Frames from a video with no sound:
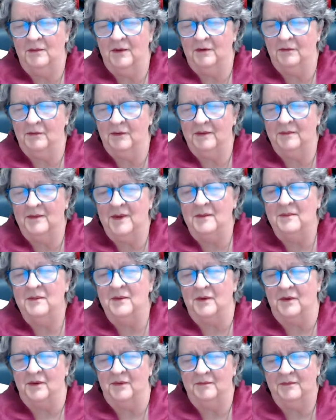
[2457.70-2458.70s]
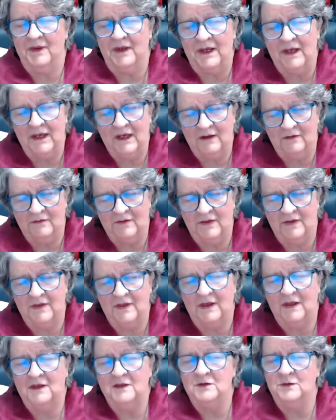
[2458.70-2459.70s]
But remember, many of the
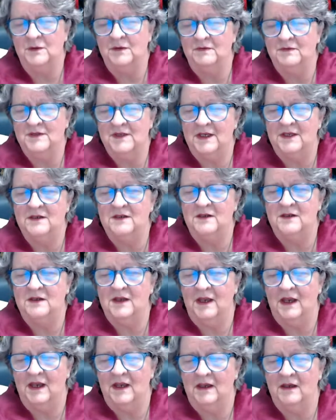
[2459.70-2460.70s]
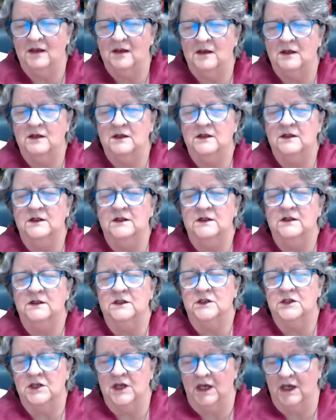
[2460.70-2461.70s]
things we've said today,
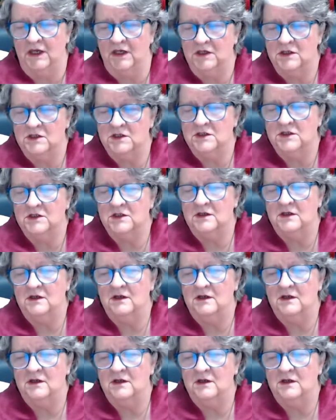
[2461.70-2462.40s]
change,